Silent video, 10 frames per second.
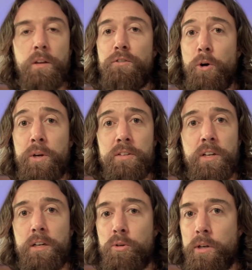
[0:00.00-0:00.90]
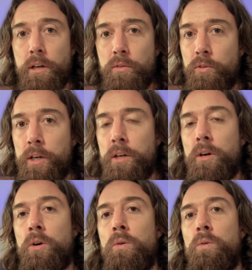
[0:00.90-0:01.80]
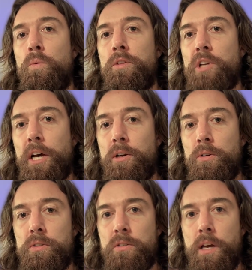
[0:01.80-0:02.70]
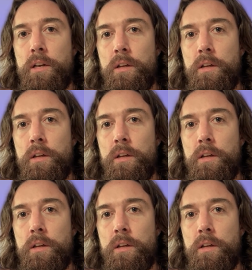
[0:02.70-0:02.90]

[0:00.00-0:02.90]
focus on creating video with titles that